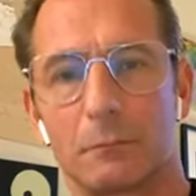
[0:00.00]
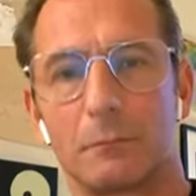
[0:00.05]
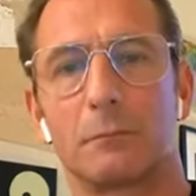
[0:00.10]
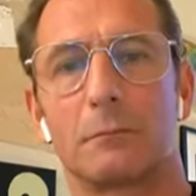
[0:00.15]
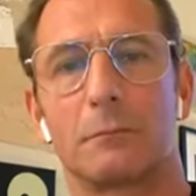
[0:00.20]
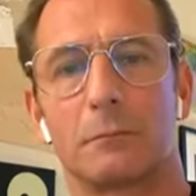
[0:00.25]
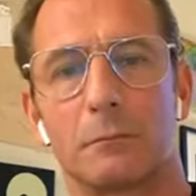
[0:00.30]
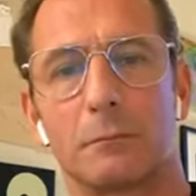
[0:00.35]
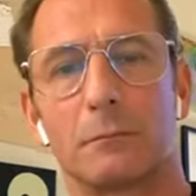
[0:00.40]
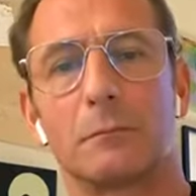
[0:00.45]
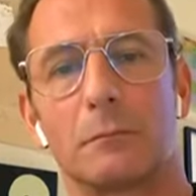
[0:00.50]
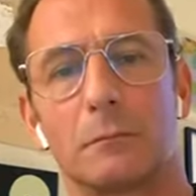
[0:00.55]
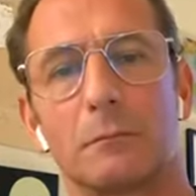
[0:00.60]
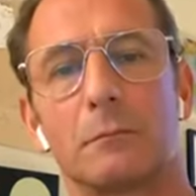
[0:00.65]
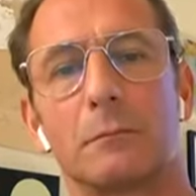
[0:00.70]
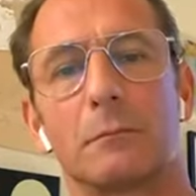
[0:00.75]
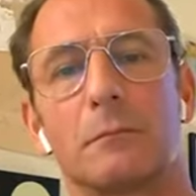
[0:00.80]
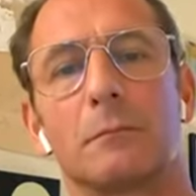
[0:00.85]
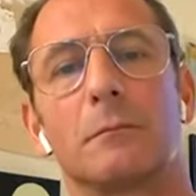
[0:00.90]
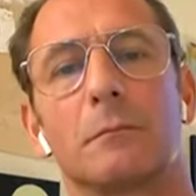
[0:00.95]

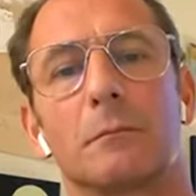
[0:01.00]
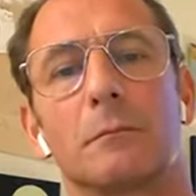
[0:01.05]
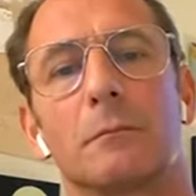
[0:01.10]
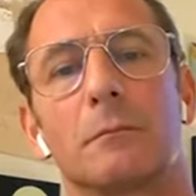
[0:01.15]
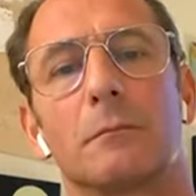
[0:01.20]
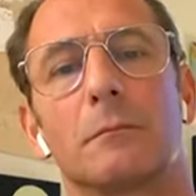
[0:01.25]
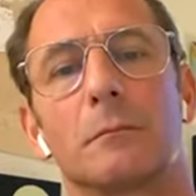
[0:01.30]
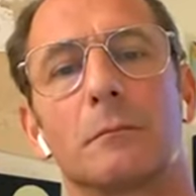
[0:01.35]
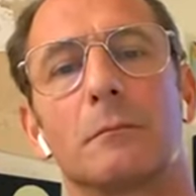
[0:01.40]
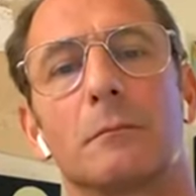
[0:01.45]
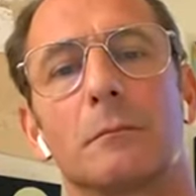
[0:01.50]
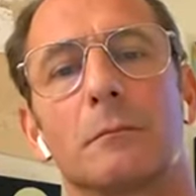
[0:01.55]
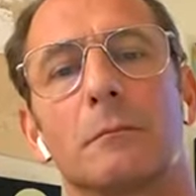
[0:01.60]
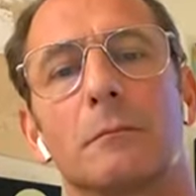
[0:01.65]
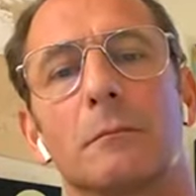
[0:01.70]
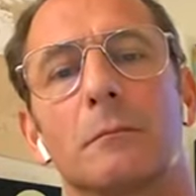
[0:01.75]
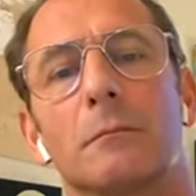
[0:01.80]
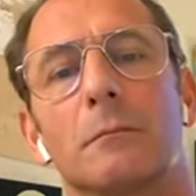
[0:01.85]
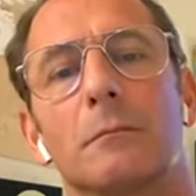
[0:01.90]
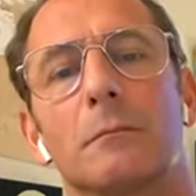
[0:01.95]

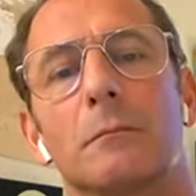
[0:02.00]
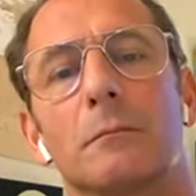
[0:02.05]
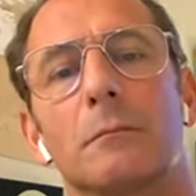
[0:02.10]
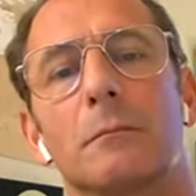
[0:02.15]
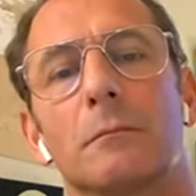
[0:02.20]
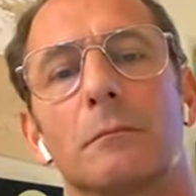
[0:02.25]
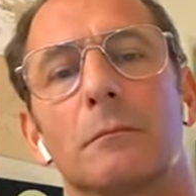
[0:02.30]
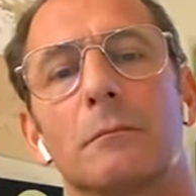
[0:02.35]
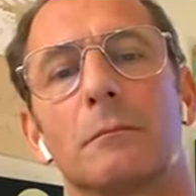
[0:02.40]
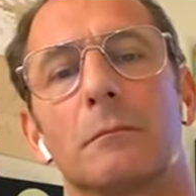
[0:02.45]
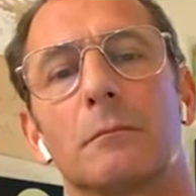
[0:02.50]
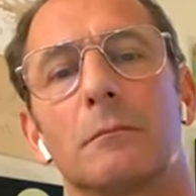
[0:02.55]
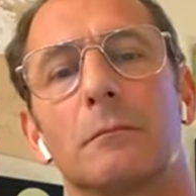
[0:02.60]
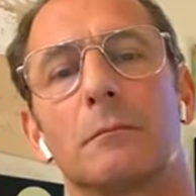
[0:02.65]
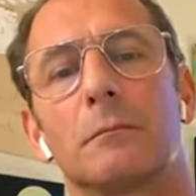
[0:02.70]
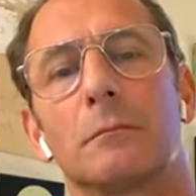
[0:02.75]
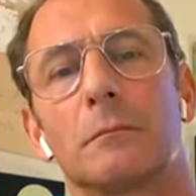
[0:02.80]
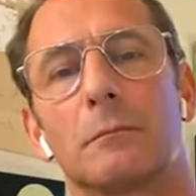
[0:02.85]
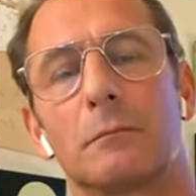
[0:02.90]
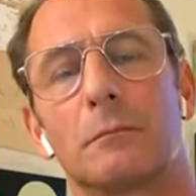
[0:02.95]

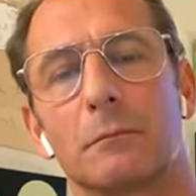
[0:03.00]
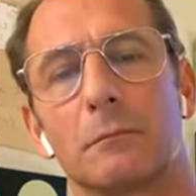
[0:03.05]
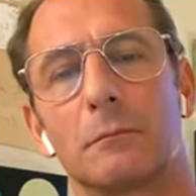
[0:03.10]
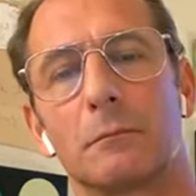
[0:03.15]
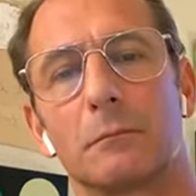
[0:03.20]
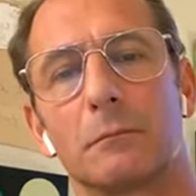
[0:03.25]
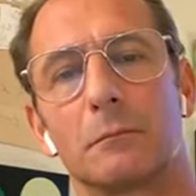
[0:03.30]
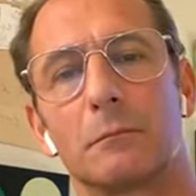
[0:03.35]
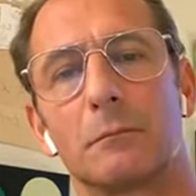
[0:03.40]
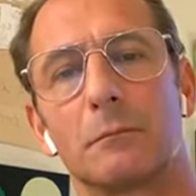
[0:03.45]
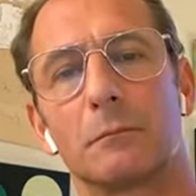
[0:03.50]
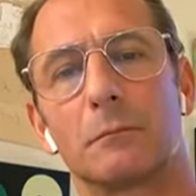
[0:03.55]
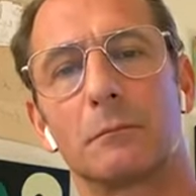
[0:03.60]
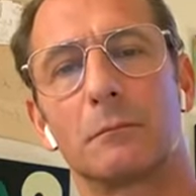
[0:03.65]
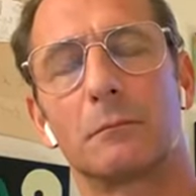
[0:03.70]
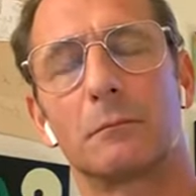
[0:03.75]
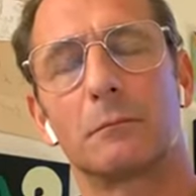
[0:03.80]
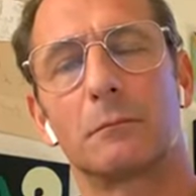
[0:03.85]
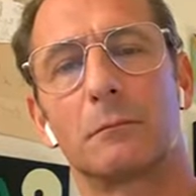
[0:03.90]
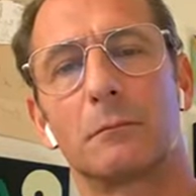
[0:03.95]

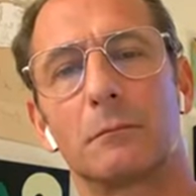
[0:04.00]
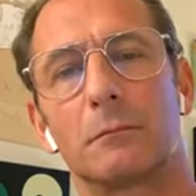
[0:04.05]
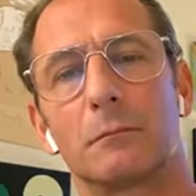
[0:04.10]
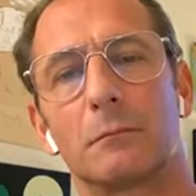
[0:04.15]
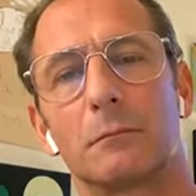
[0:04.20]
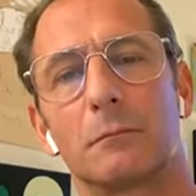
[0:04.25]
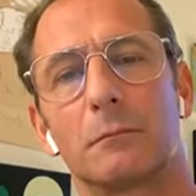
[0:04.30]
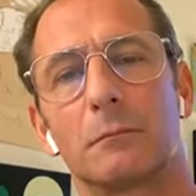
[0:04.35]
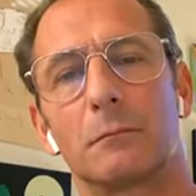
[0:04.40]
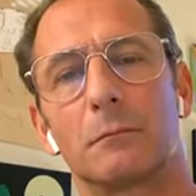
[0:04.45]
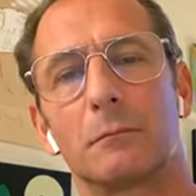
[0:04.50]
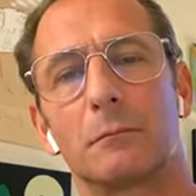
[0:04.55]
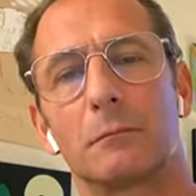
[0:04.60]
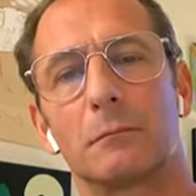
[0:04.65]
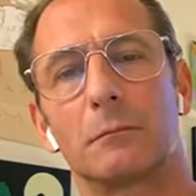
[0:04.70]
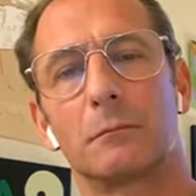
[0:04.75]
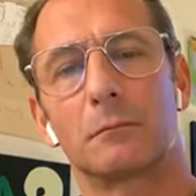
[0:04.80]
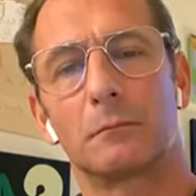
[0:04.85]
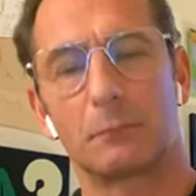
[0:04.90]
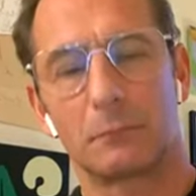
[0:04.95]

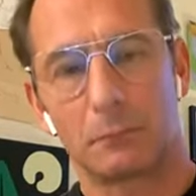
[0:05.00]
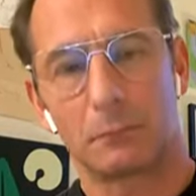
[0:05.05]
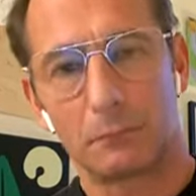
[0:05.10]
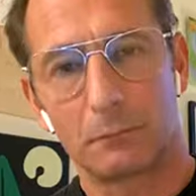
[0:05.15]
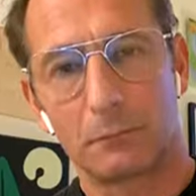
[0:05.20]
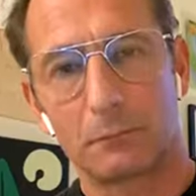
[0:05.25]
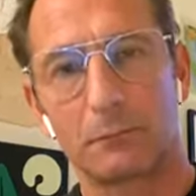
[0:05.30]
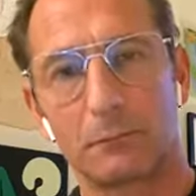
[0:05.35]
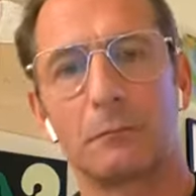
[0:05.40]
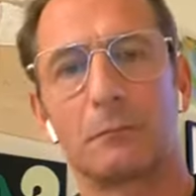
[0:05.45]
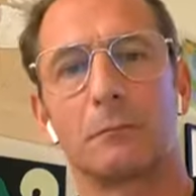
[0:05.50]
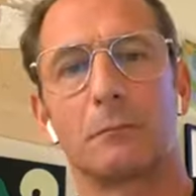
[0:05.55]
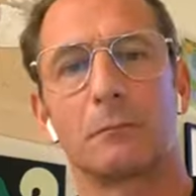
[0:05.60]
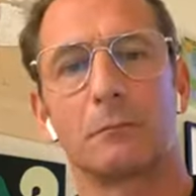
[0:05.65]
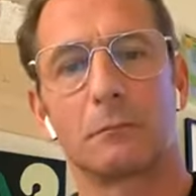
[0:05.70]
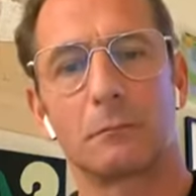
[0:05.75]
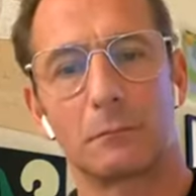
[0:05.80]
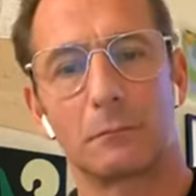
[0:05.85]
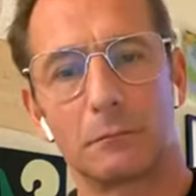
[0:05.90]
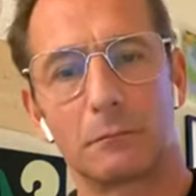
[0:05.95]

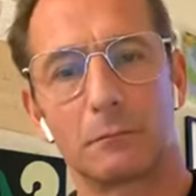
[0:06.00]
The person shown says nothing.